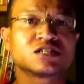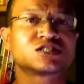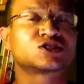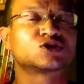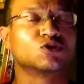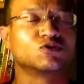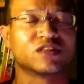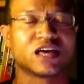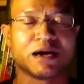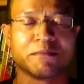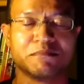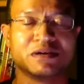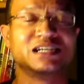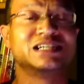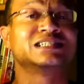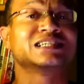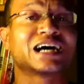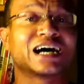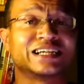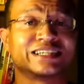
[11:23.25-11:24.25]
so that
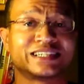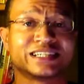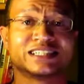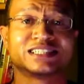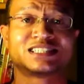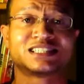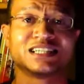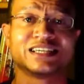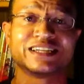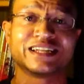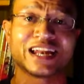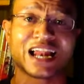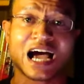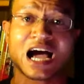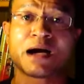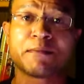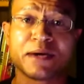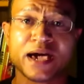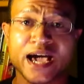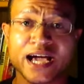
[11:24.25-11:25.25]
means I did see it in
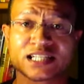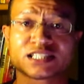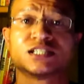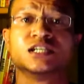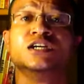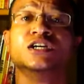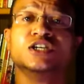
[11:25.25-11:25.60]
IMAX.